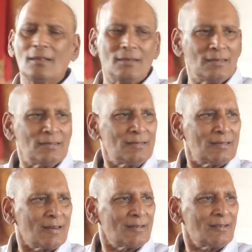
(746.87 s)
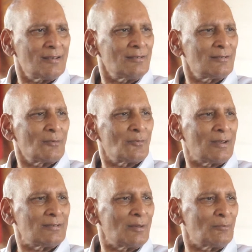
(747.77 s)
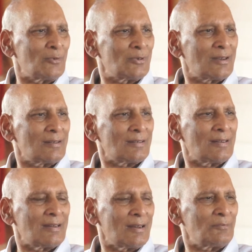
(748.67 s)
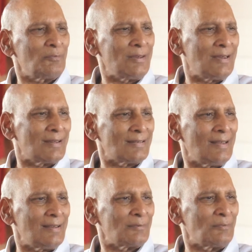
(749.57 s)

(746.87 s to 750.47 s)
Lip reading: This is another reason why sambodhana cannot be a case,